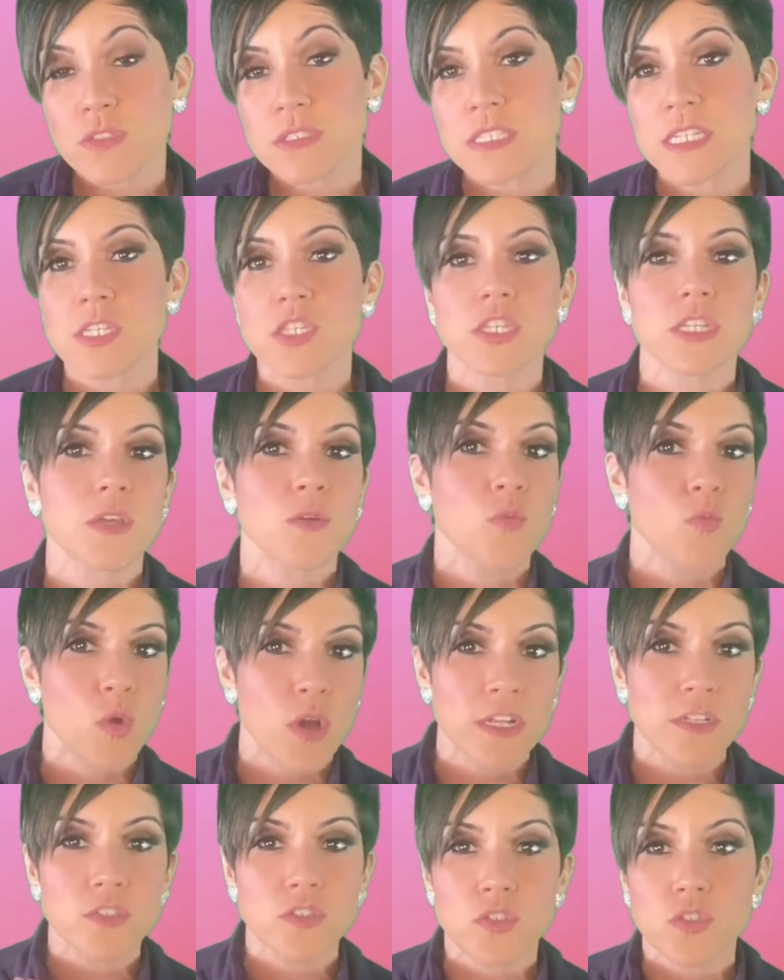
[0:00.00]
teach it in
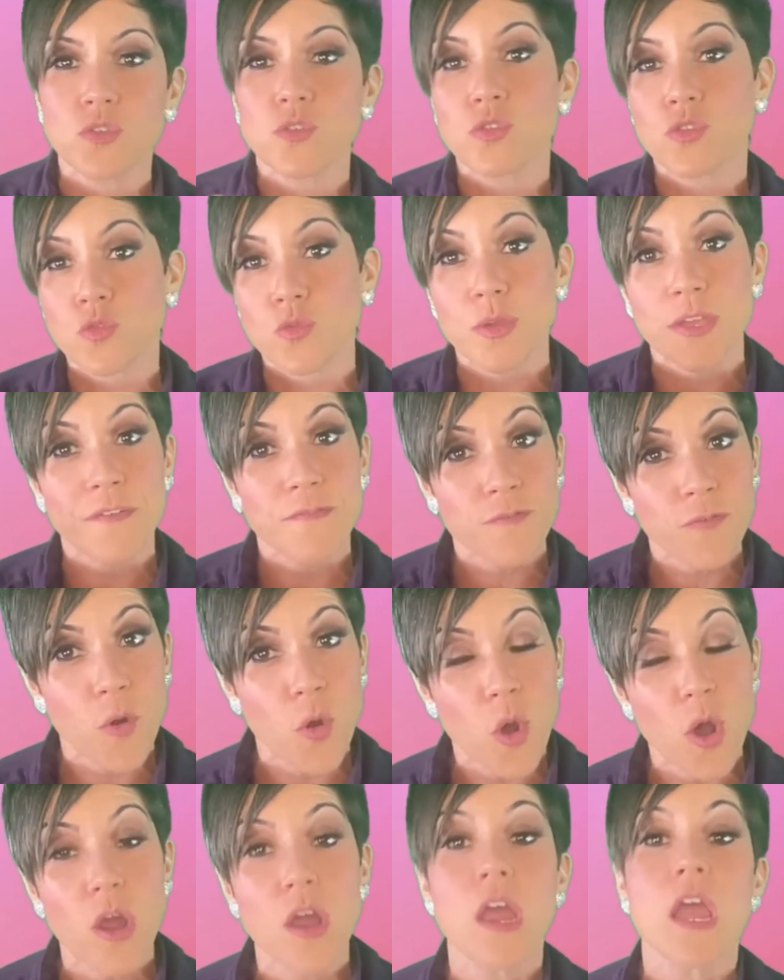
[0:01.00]
1, 2, 3,
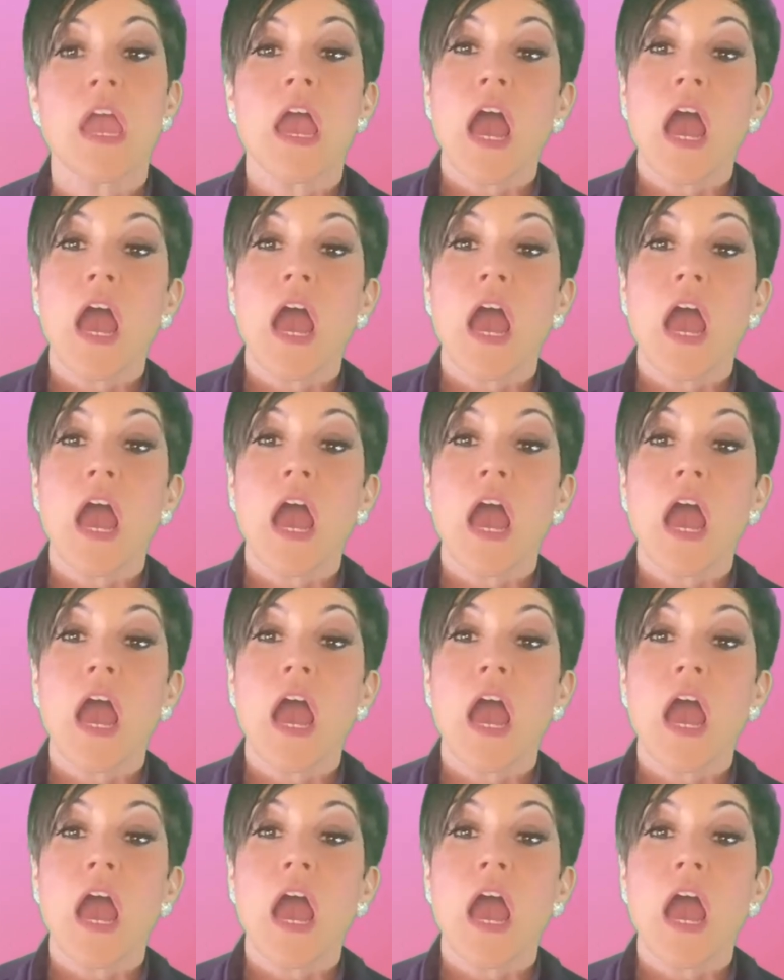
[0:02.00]
4.